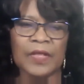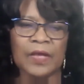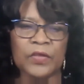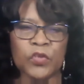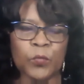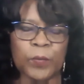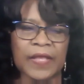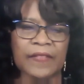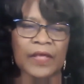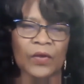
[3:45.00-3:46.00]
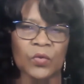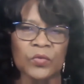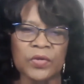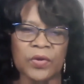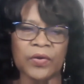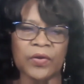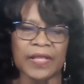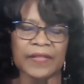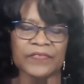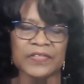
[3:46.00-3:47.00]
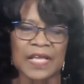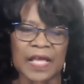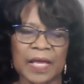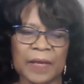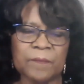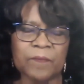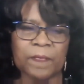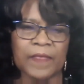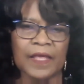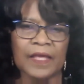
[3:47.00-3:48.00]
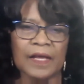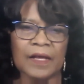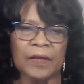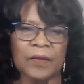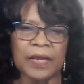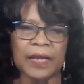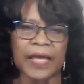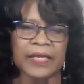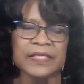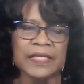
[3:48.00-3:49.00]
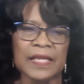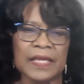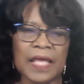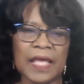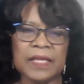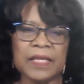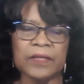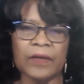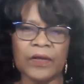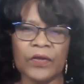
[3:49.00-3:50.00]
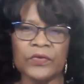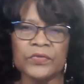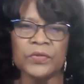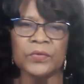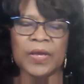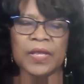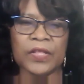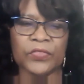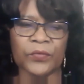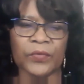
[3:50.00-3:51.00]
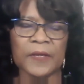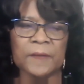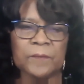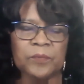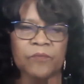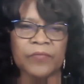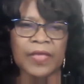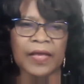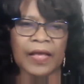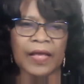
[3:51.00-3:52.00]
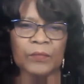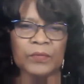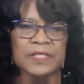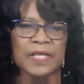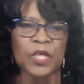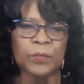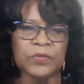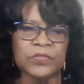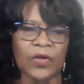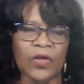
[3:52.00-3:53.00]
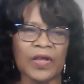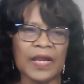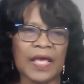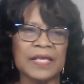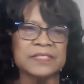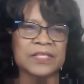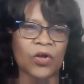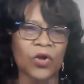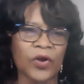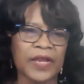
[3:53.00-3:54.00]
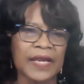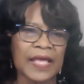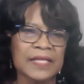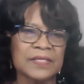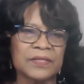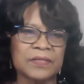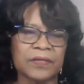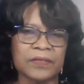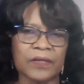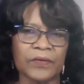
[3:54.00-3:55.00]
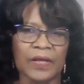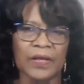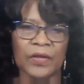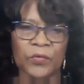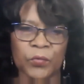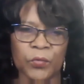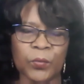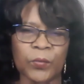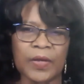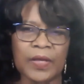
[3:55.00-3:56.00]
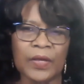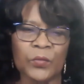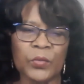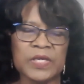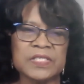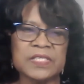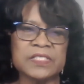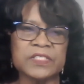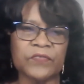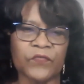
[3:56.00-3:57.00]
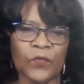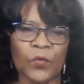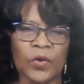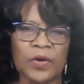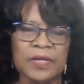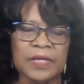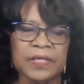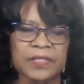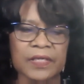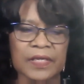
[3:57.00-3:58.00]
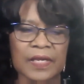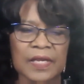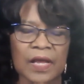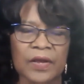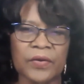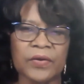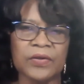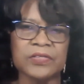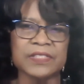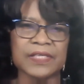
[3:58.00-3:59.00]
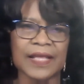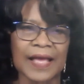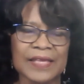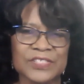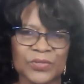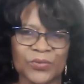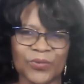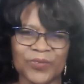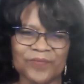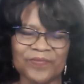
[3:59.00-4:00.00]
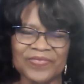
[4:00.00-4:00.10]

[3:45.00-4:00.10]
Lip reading: You being the older girl at the time, in 1982, 83, I was able to organize the Arcanet group, which is for young girls in high school.